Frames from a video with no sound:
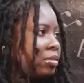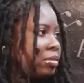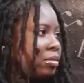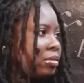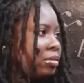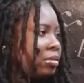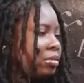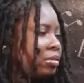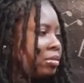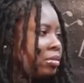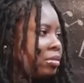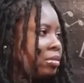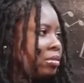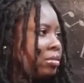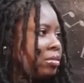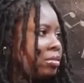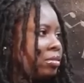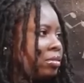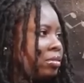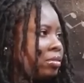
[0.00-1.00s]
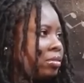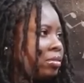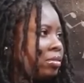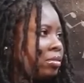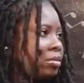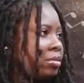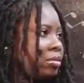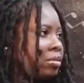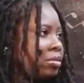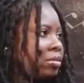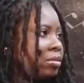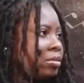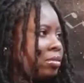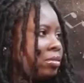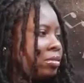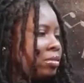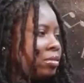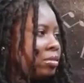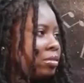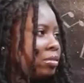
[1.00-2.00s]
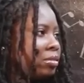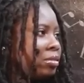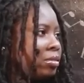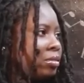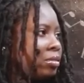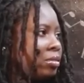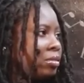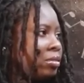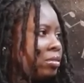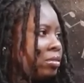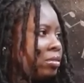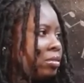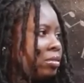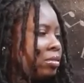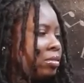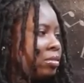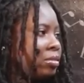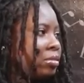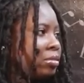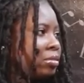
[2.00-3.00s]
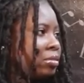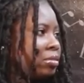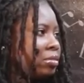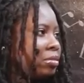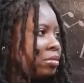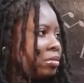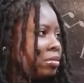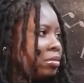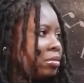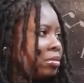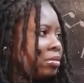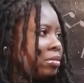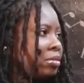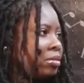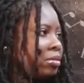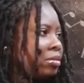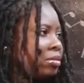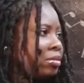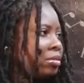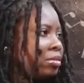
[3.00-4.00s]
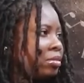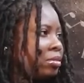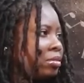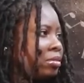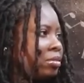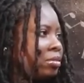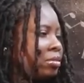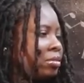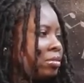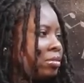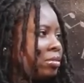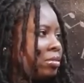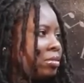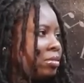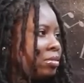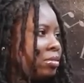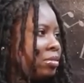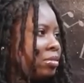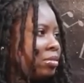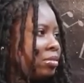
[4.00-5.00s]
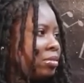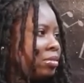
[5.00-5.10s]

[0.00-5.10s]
This person isn't speaking.